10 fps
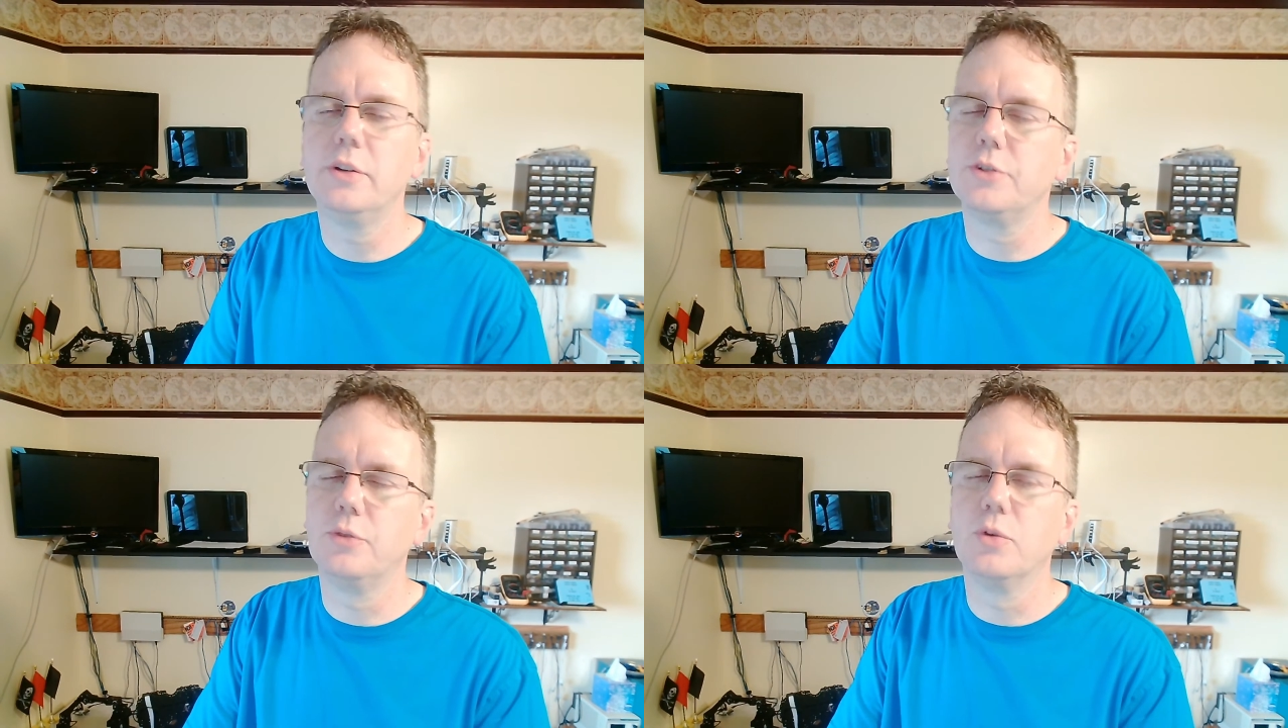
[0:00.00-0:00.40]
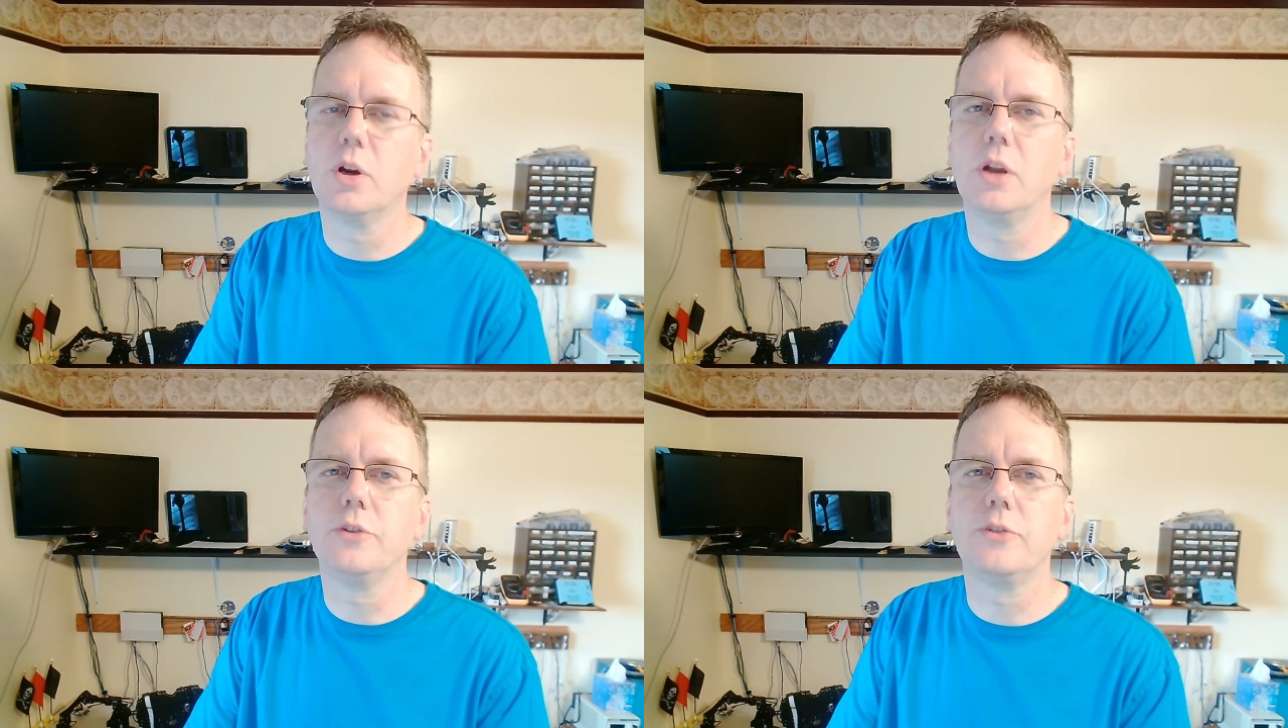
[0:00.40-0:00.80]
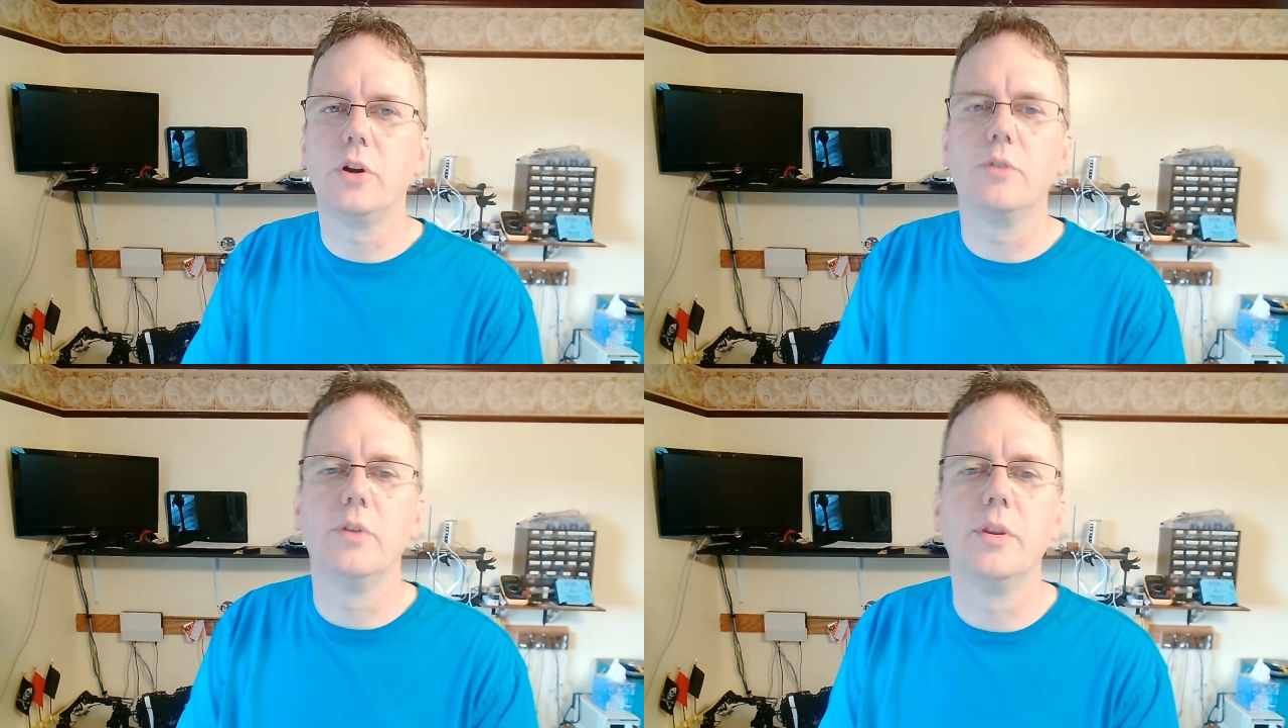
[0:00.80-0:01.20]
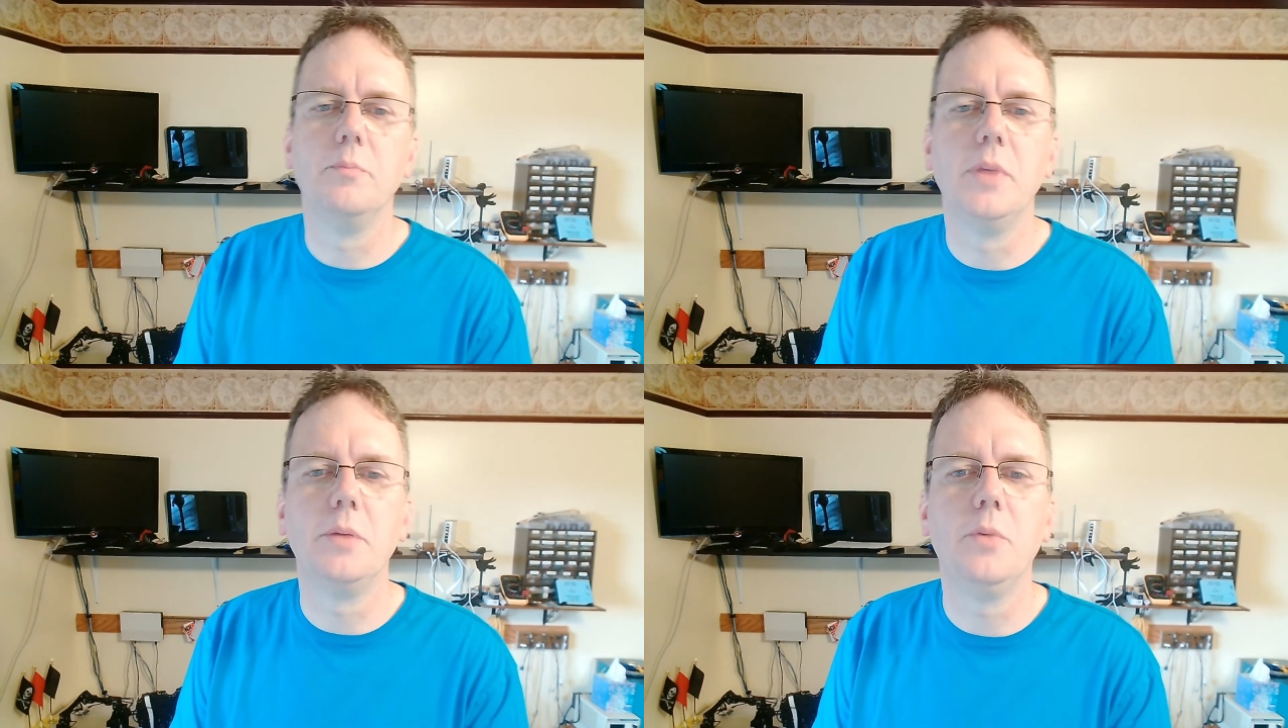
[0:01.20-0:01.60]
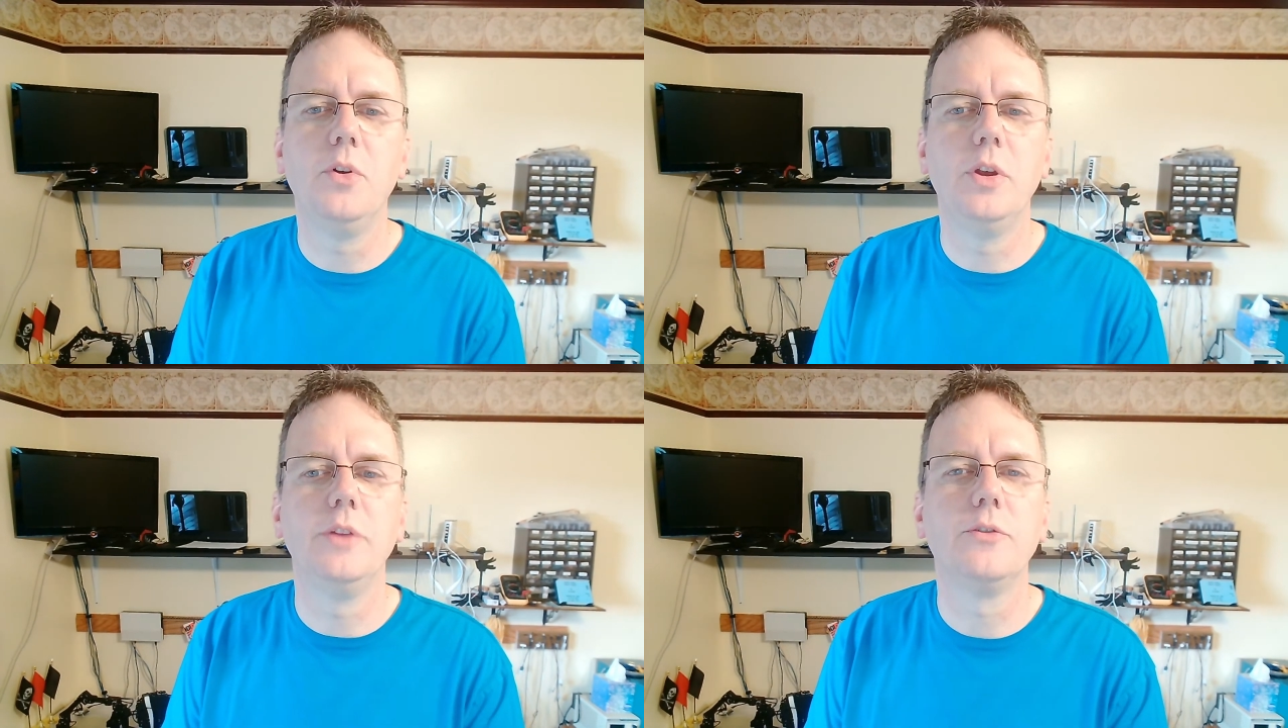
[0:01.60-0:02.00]
so we're going to start with a
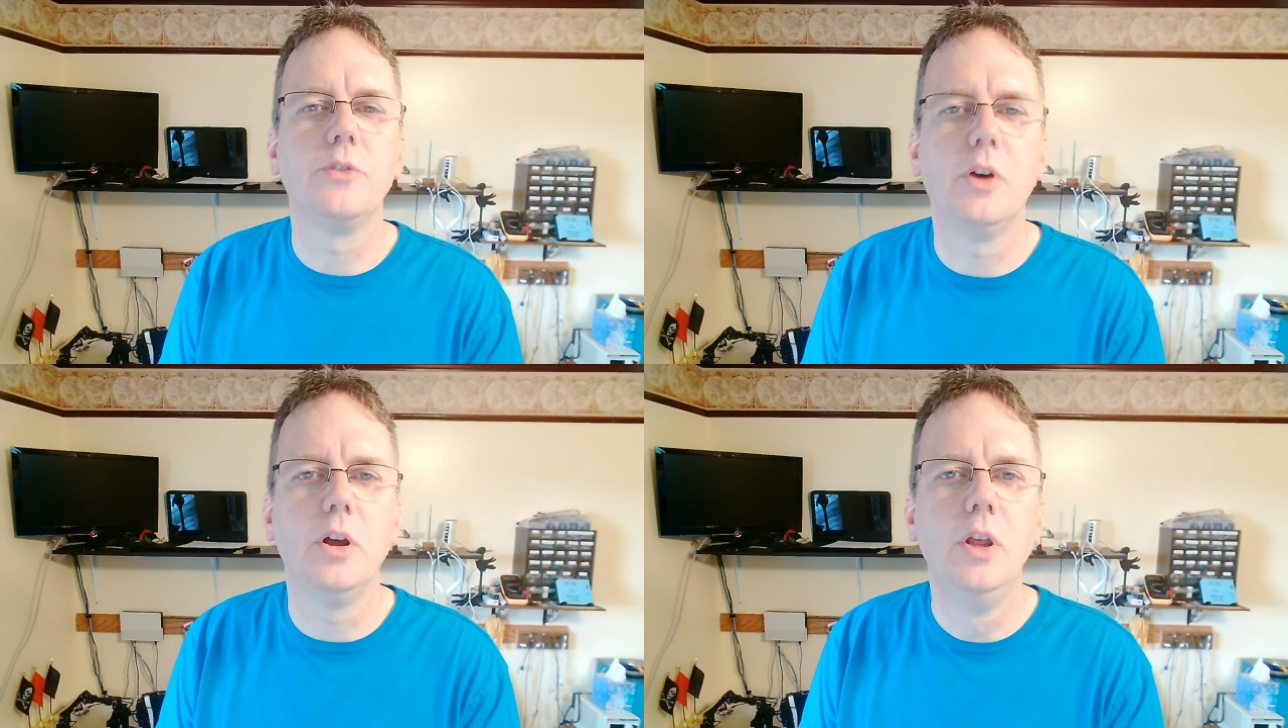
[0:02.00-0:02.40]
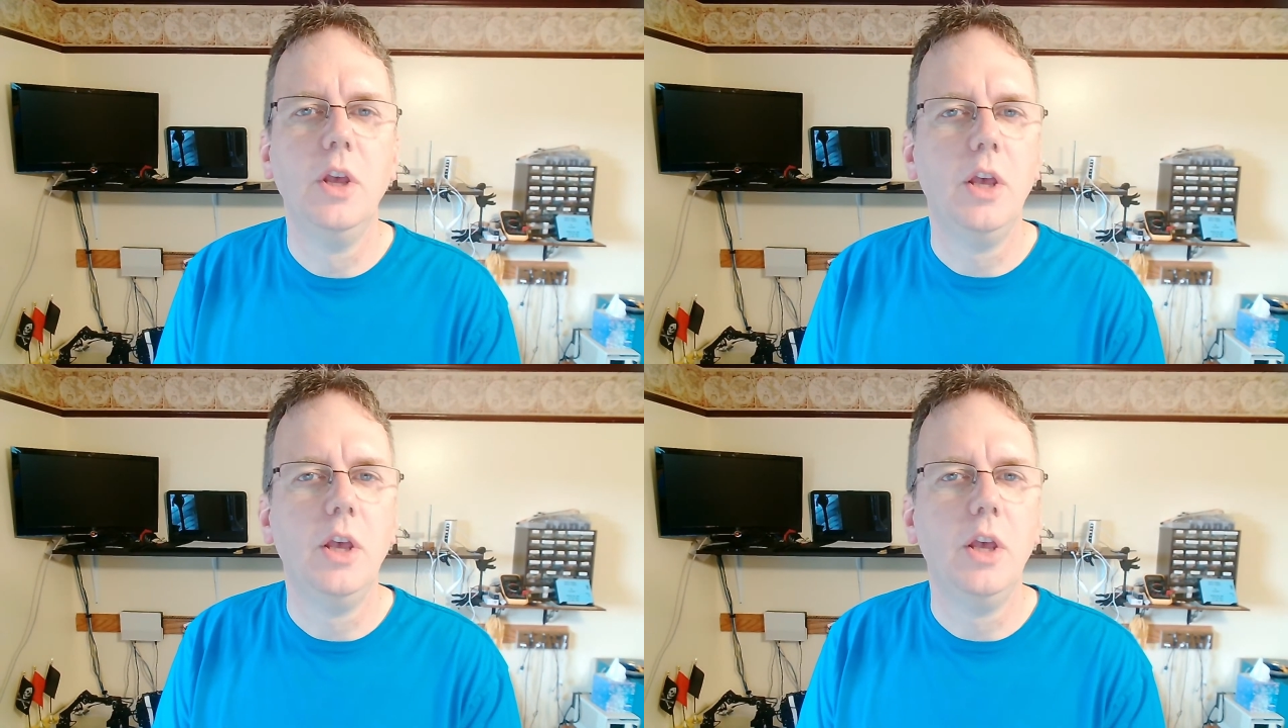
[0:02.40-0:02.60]
minimal install